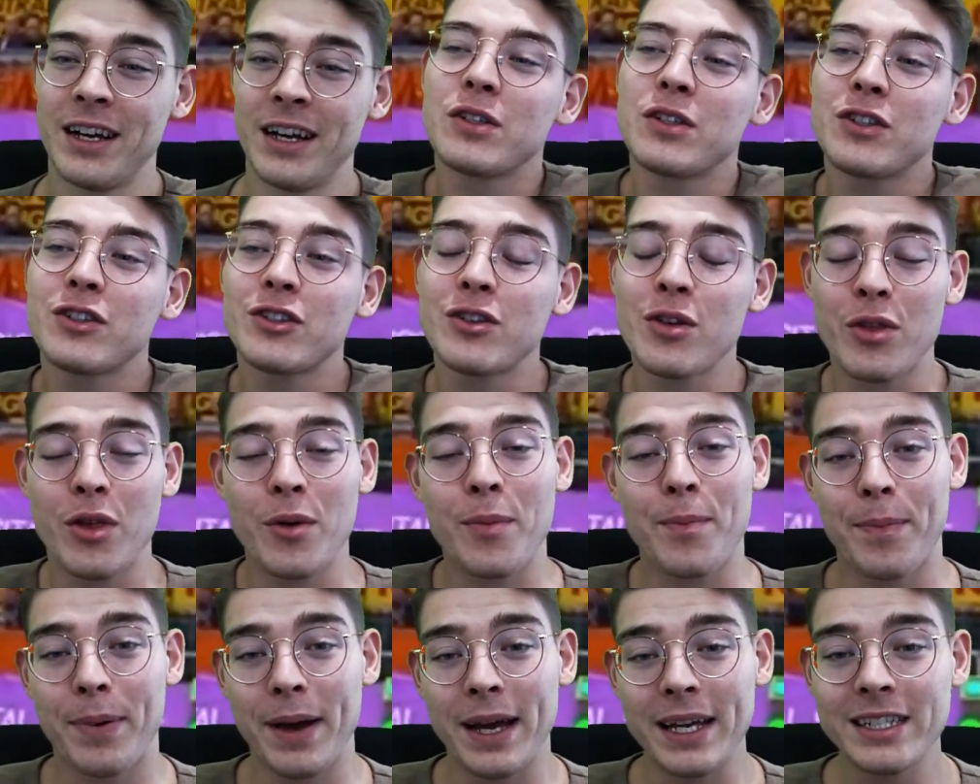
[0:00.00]
So the
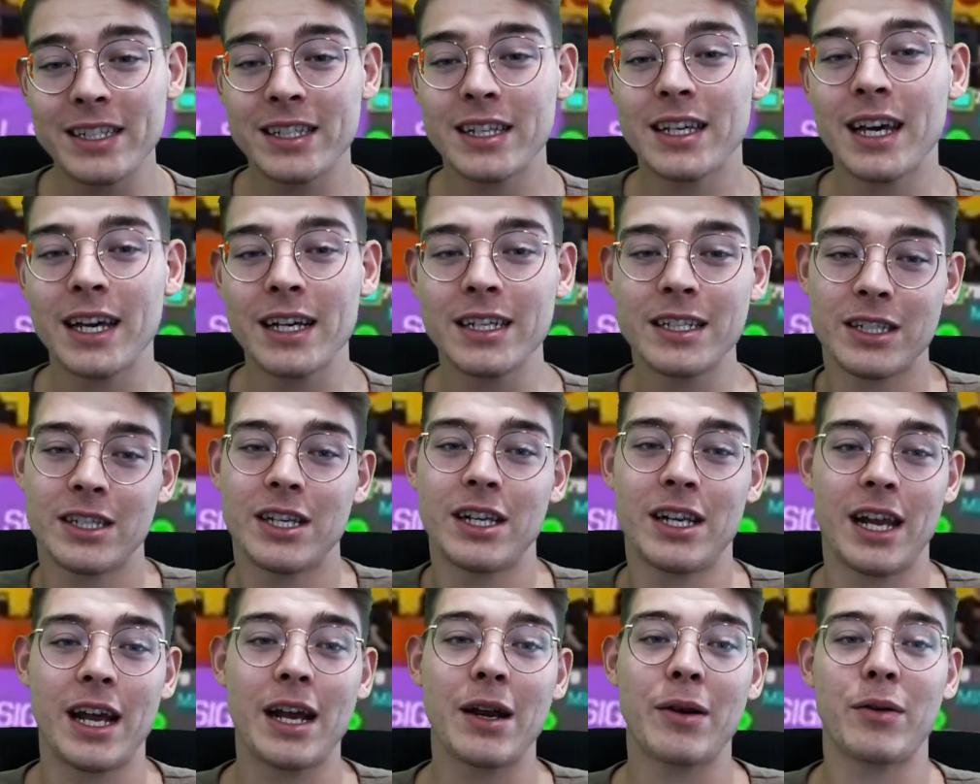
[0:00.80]
best case
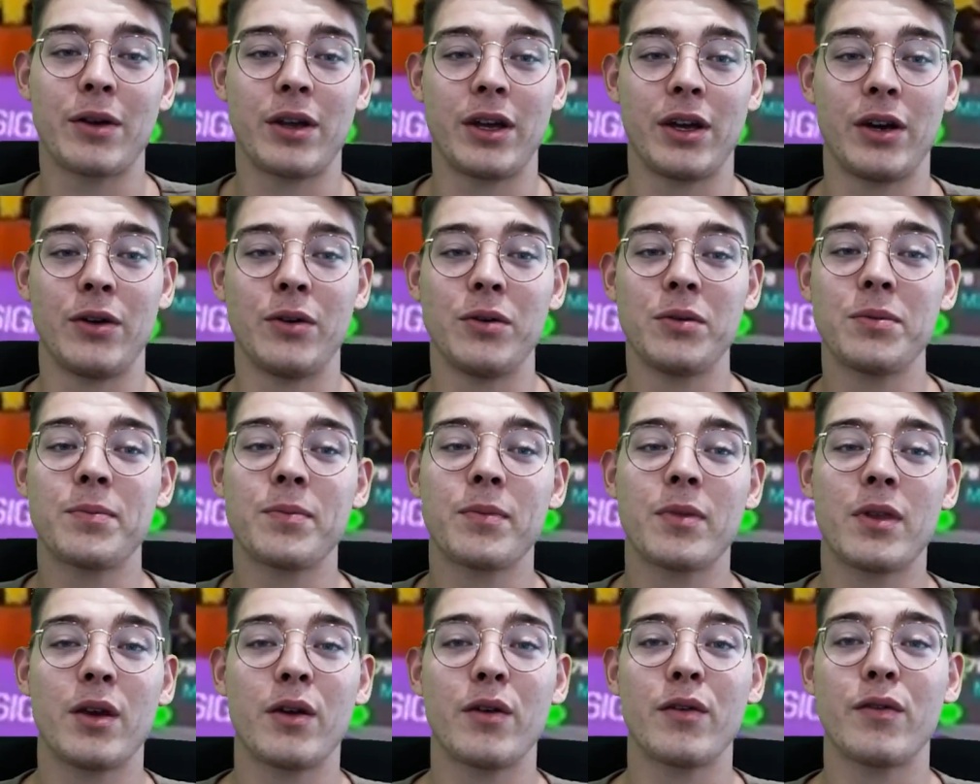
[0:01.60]
scenario
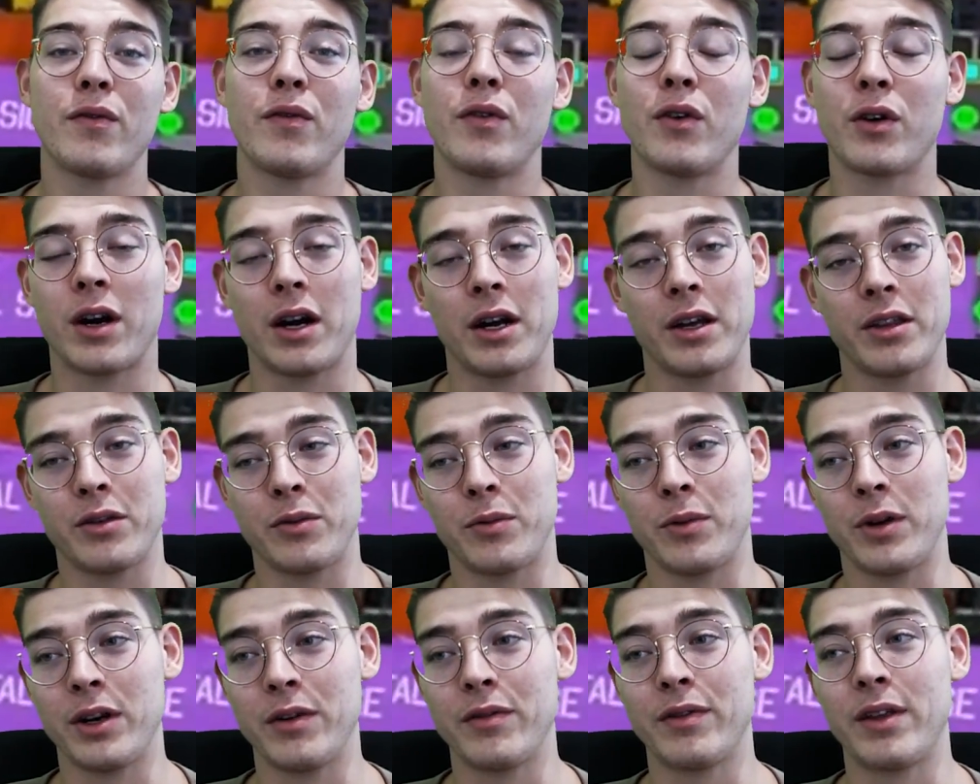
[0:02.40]
for either
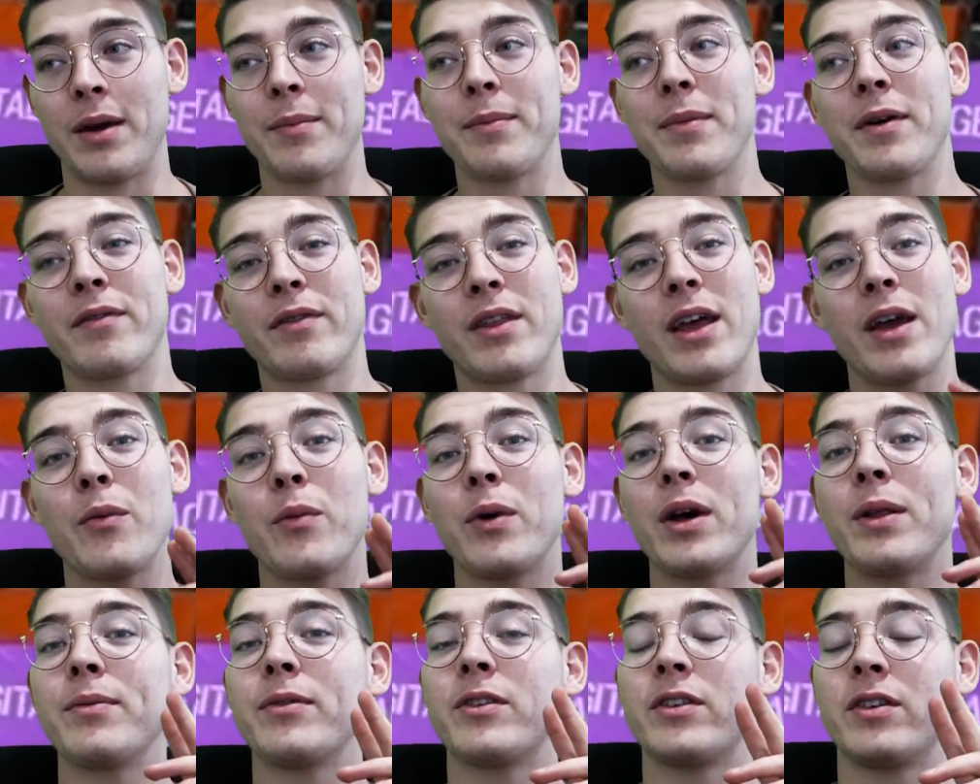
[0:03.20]
one of them, if they
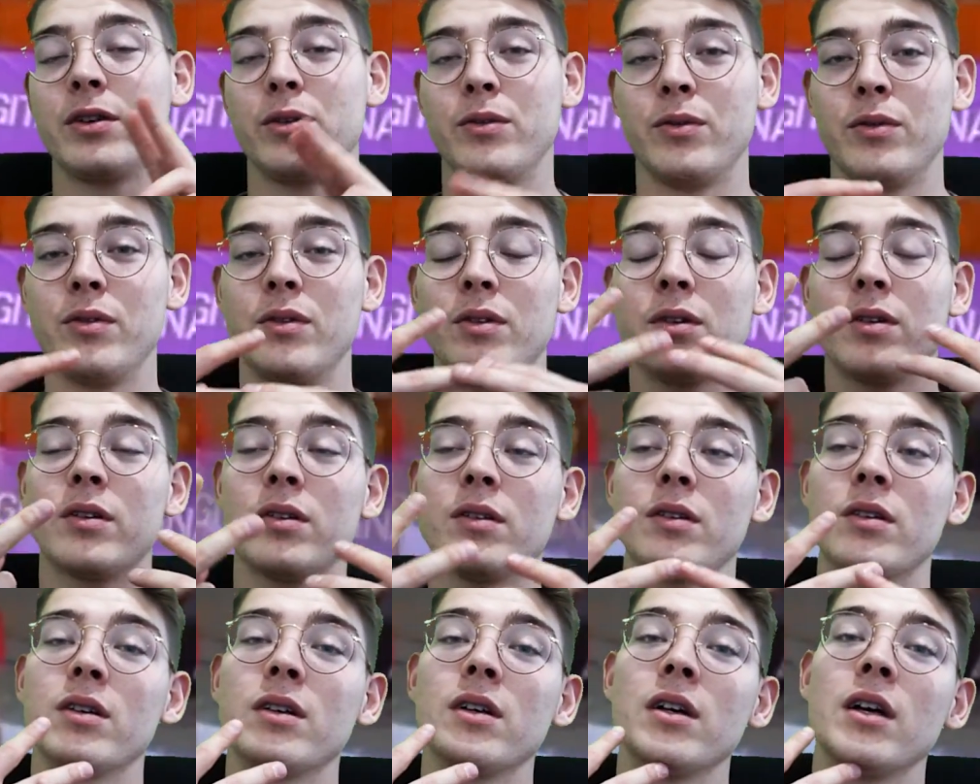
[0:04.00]
win 2,
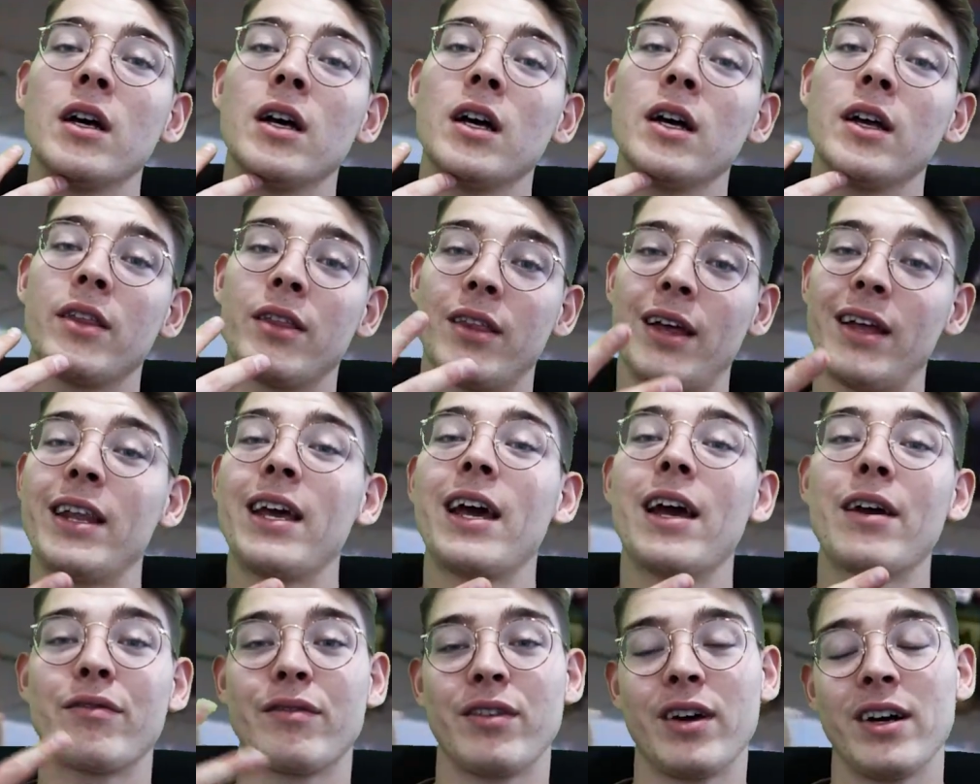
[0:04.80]
then they
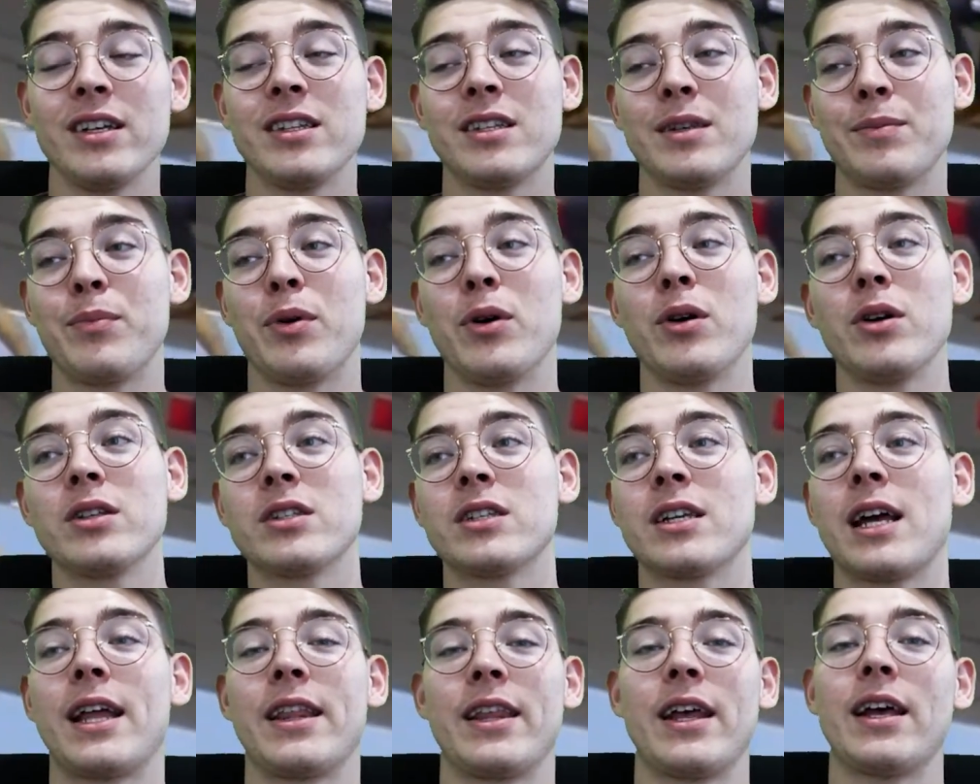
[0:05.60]
have 90
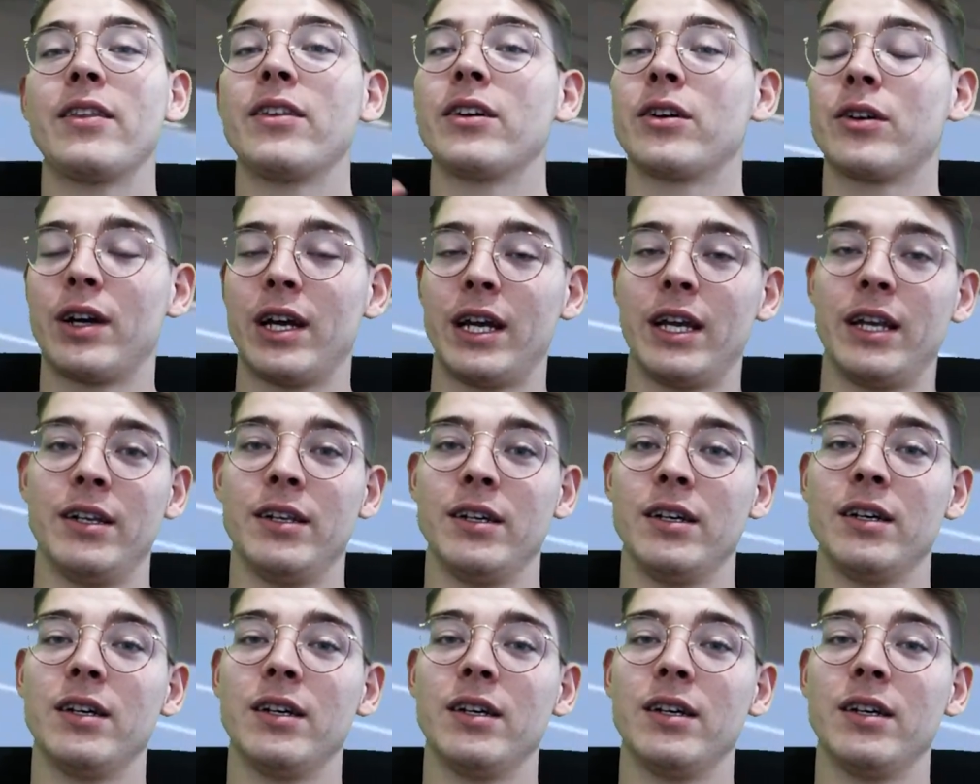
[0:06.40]
points and then they're in.